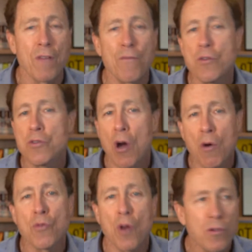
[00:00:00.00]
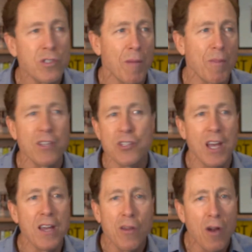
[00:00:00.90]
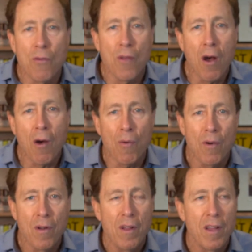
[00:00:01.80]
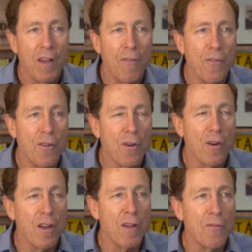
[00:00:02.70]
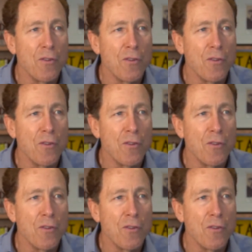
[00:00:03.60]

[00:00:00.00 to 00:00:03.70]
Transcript: If you don't know something, say you don't know. If you're a